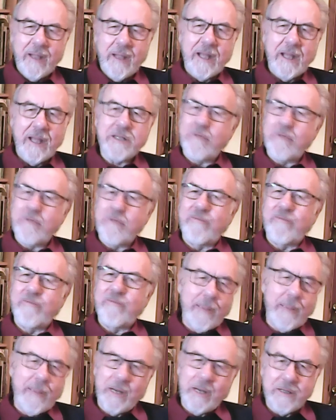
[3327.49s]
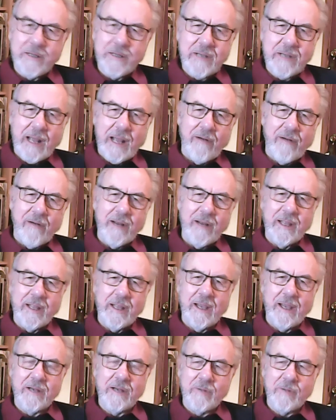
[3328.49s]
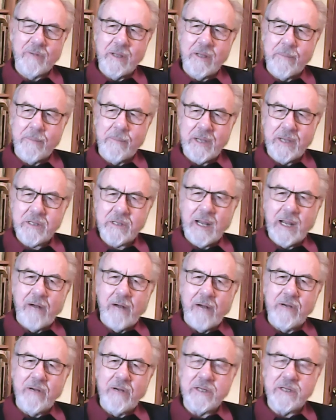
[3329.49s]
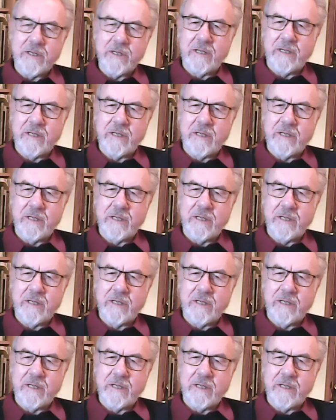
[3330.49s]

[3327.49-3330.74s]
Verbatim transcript: That's a fabulous gallery there. One of the best galleries in,